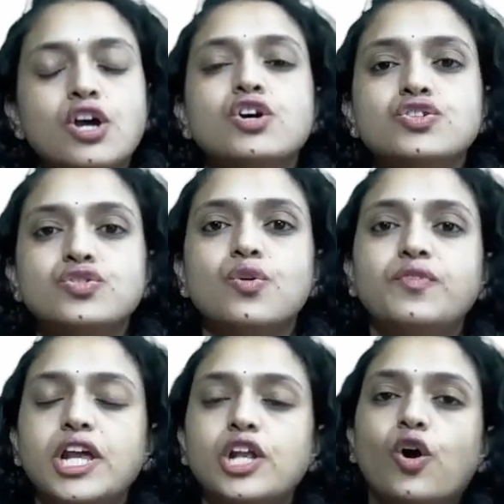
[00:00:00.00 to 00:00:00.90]
So
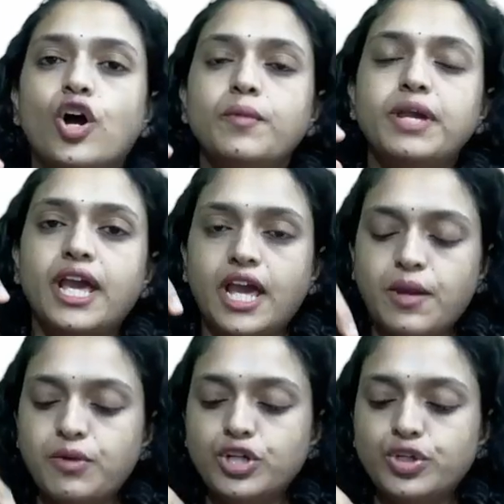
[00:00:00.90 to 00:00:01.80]
we'll not be
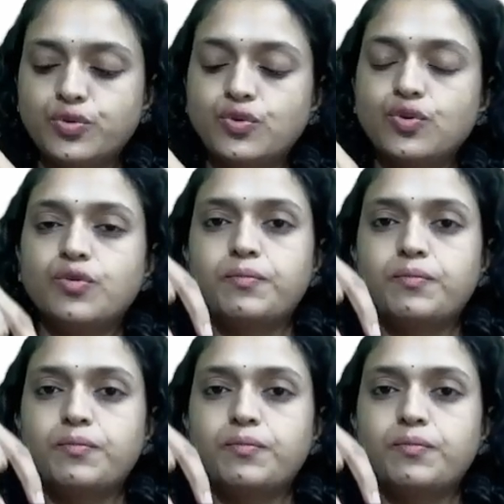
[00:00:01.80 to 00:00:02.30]
able to